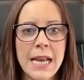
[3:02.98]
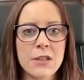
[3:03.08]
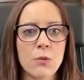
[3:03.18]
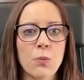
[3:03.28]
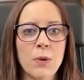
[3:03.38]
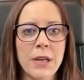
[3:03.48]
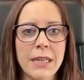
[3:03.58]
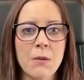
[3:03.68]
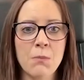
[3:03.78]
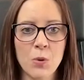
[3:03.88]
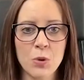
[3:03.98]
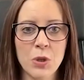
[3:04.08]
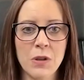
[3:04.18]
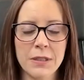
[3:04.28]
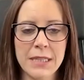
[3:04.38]
is a really
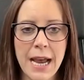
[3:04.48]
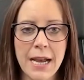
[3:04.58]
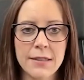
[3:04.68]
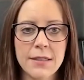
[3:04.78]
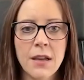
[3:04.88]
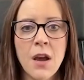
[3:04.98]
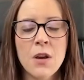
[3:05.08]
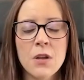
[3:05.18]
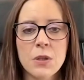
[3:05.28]
emotional task. Mm-hmm.